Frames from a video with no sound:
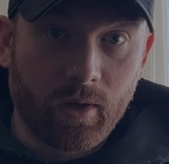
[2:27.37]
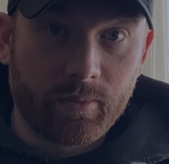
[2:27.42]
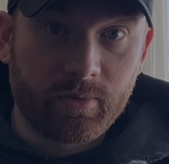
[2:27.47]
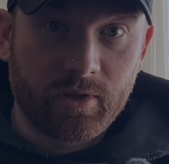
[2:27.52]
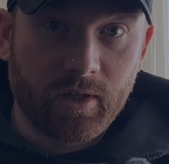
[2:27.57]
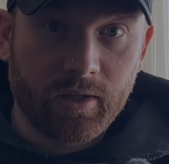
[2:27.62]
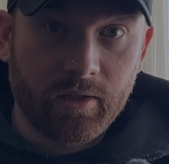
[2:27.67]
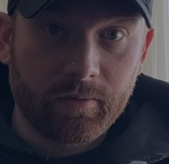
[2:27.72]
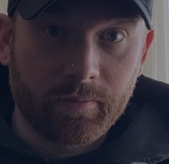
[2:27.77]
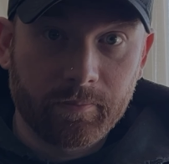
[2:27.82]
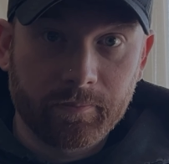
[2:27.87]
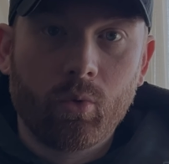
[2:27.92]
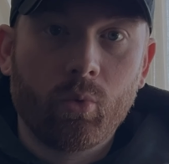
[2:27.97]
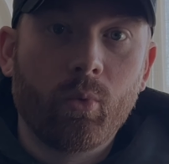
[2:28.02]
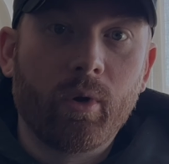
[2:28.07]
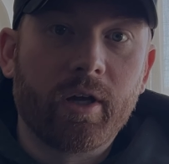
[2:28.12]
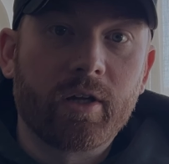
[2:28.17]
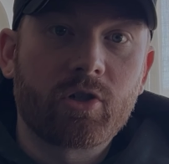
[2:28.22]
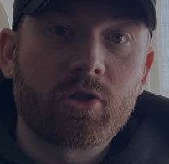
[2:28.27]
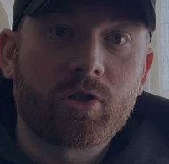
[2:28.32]
website,
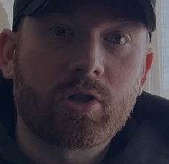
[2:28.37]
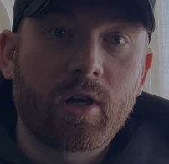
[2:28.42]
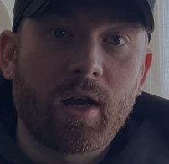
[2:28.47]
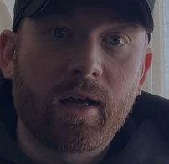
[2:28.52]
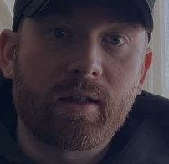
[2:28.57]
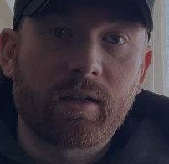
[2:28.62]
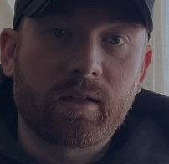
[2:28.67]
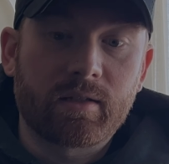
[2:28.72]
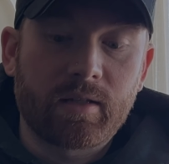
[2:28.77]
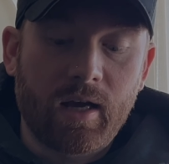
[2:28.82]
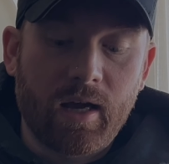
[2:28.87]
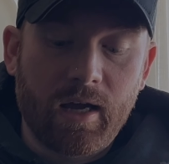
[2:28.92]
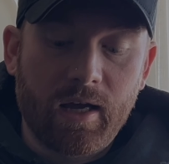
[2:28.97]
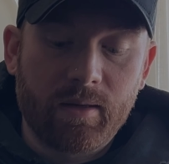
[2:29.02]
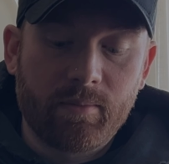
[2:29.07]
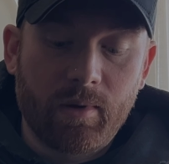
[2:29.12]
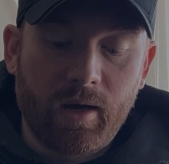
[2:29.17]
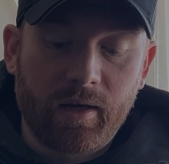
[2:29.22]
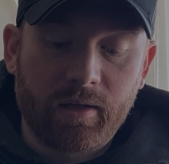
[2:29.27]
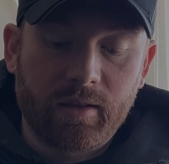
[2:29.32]
which at the
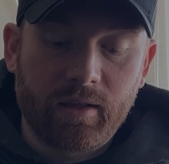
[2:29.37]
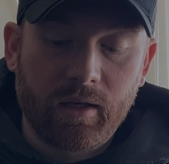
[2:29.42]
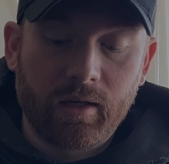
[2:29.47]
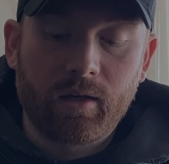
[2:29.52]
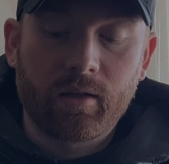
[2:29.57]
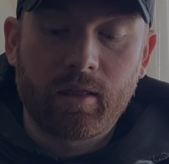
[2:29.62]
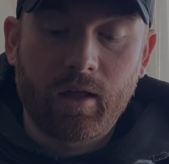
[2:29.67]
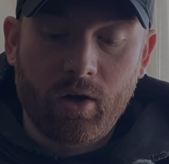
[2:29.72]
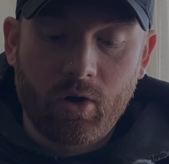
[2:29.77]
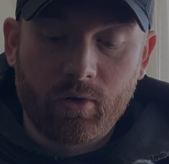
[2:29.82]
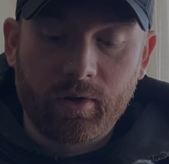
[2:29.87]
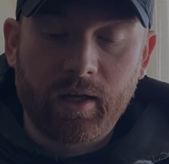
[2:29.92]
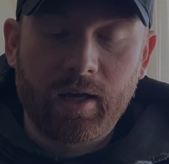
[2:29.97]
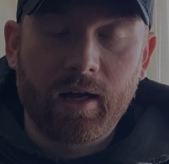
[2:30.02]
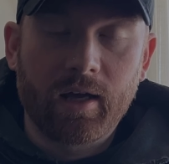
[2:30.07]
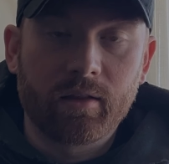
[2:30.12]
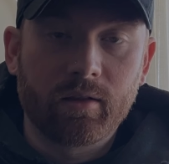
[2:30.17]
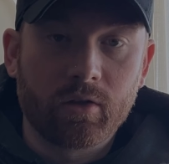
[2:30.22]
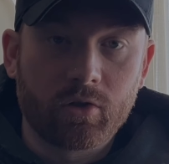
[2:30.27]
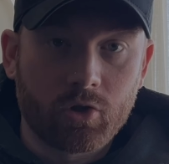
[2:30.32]
time I think they only
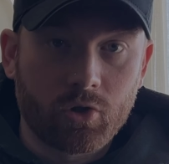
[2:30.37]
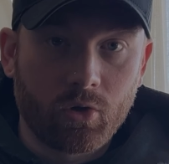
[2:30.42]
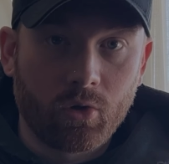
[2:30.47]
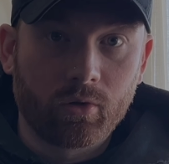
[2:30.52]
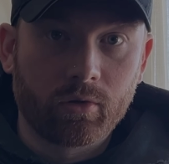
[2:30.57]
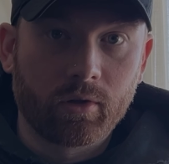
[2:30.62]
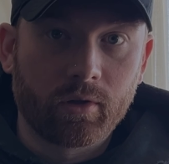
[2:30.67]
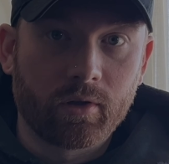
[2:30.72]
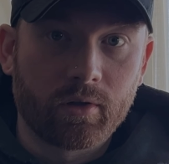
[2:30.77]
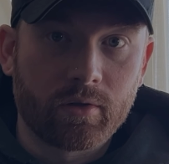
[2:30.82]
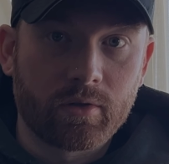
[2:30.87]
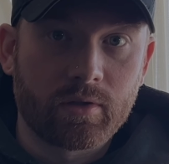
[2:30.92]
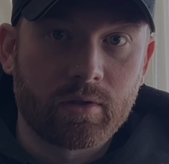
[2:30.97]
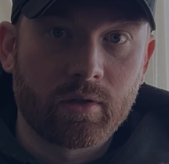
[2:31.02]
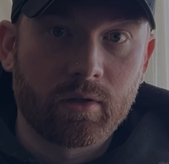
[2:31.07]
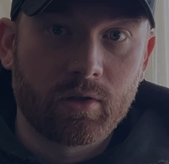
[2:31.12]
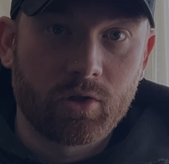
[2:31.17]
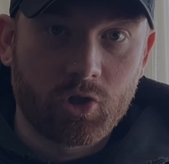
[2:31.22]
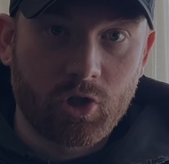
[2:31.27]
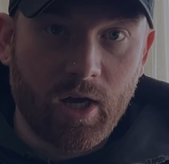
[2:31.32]
had the shoulders,
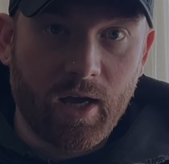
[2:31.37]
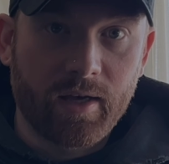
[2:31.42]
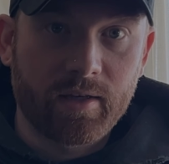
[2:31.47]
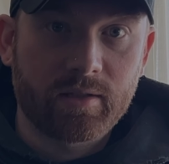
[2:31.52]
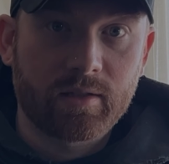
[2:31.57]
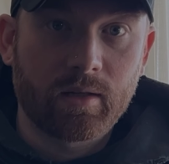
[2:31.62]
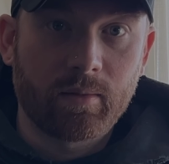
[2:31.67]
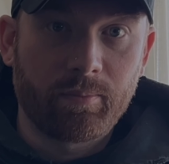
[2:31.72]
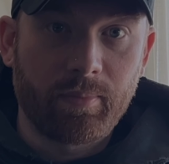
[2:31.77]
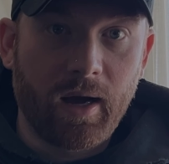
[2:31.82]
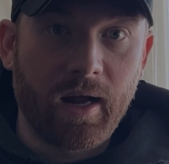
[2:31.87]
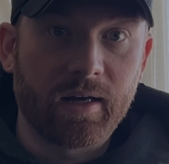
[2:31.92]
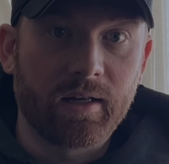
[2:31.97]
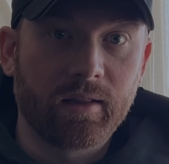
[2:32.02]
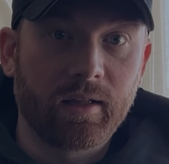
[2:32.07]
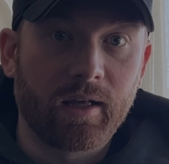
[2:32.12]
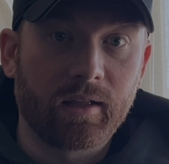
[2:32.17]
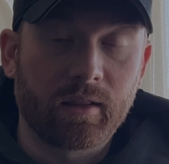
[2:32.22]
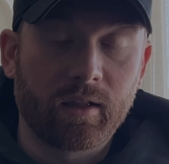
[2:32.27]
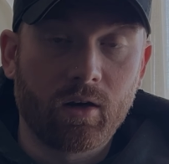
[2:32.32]
chest, body
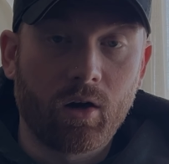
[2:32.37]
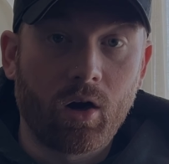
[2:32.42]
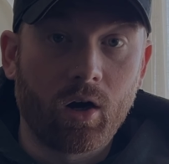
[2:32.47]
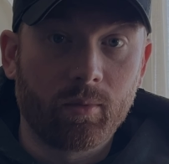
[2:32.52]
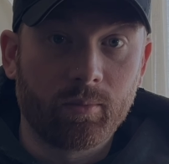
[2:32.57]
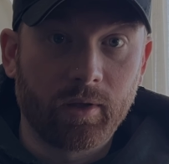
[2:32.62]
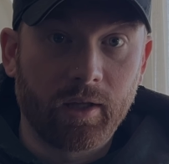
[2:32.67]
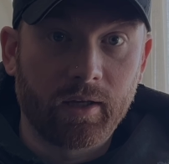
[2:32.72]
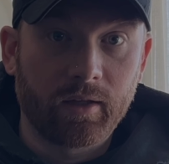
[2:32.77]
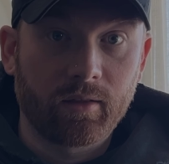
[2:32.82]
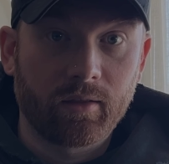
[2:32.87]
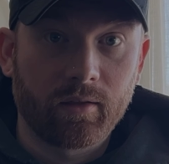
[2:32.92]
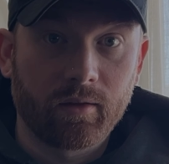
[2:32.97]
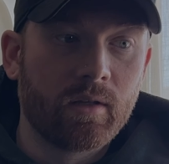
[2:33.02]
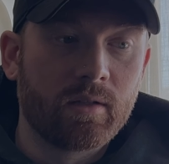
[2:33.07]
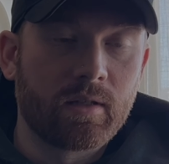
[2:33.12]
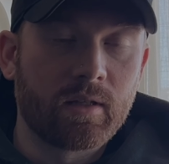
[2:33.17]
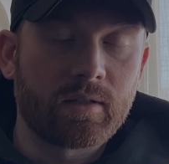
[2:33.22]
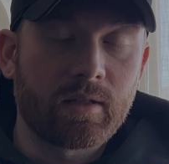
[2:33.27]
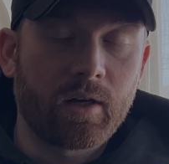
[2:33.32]
length, and arm length.
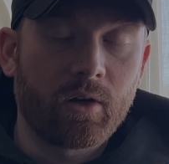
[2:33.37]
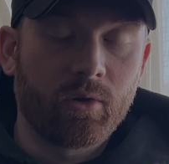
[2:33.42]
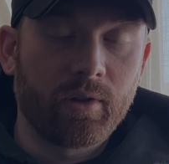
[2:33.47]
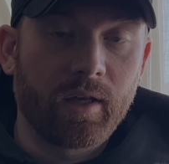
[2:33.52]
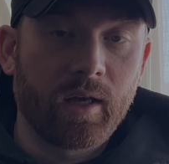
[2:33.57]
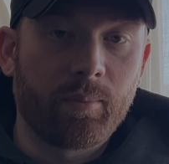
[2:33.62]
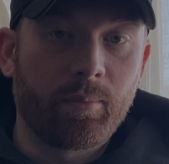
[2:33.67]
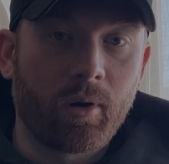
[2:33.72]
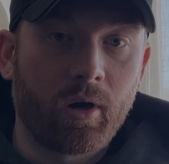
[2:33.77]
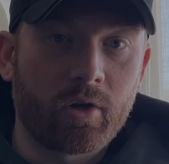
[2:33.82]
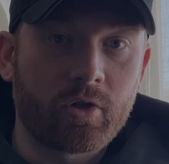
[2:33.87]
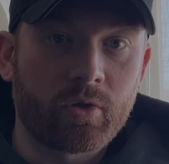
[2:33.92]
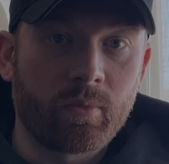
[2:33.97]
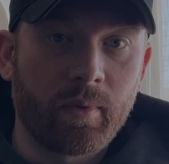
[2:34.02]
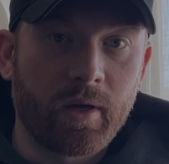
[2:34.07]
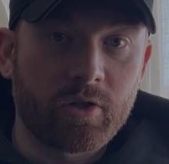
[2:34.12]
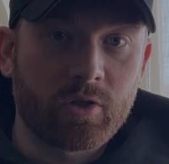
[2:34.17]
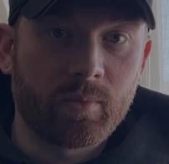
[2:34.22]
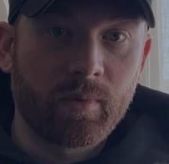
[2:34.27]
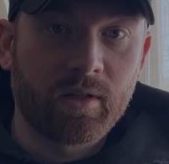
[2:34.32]
Since I only had partial
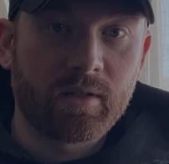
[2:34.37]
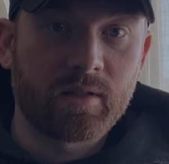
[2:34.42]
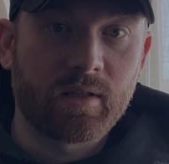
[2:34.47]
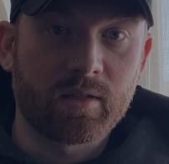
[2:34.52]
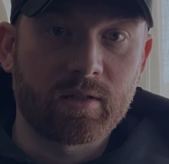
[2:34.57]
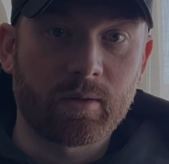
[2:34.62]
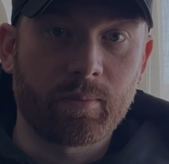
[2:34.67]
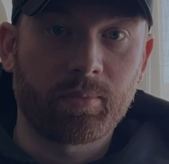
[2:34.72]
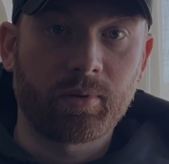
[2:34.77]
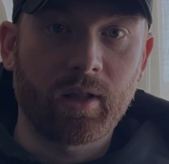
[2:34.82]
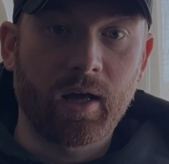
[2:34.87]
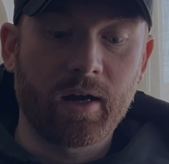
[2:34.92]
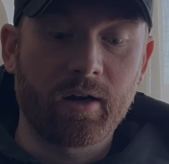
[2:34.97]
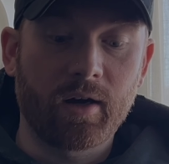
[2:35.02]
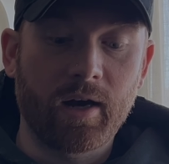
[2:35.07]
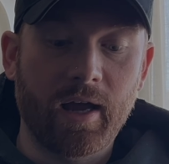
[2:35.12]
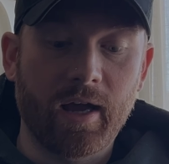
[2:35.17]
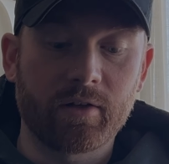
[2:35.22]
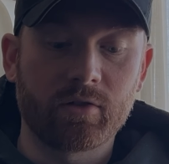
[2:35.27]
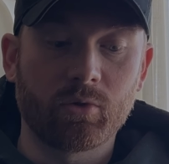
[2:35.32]
measurements, the
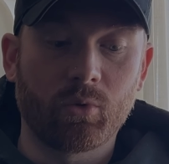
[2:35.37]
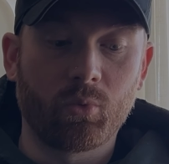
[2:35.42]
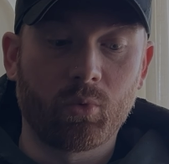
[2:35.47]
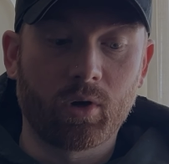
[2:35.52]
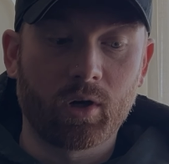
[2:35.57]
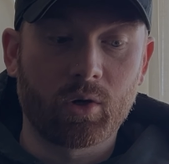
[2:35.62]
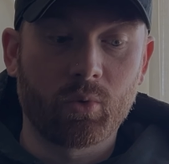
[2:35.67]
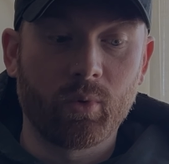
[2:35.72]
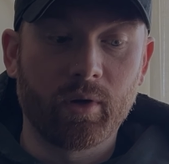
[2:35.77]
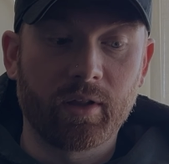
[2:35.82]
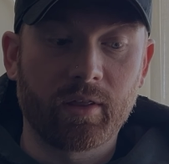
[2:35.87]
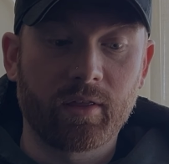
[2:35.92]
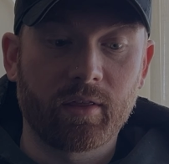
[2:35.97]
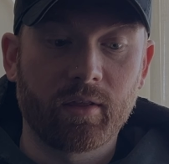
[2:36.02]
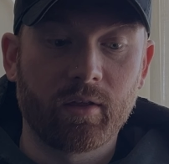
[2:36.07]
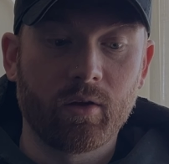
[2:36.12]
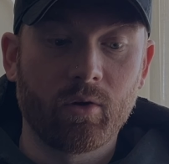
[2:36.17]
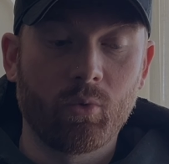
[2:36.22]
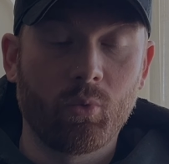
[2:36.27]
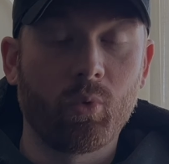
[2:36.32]
supplier had to work with
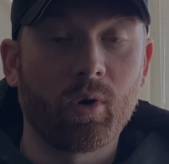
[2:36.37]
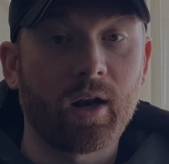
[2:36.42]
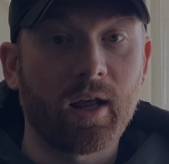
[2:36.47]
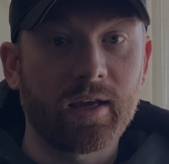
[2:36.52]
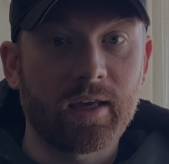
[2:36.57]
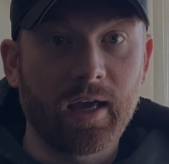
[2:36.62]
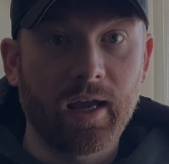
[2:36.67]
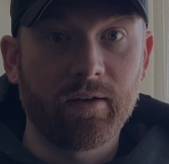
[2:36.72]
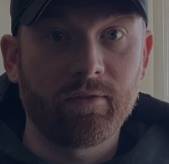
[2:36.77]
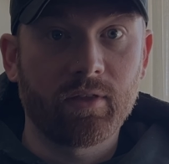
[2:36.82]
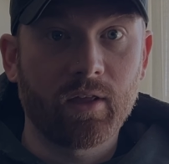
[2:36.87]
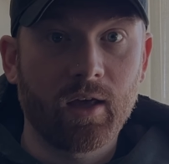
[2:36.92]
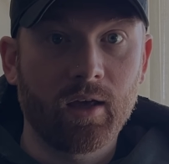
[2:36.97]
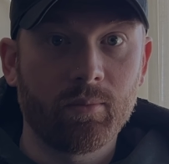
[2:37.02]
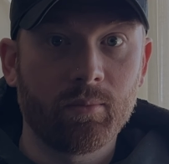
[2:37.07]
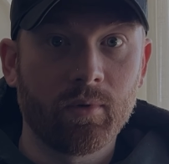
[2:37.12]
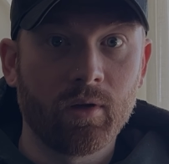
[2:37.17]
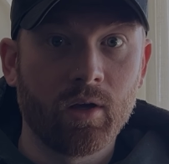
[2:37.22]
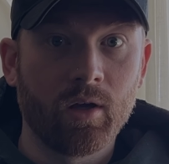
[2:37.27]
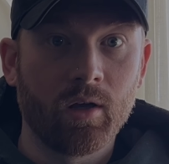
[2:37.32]
what I gave
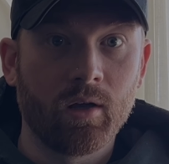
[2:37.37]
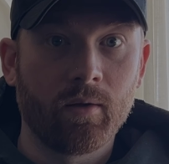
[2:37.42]
them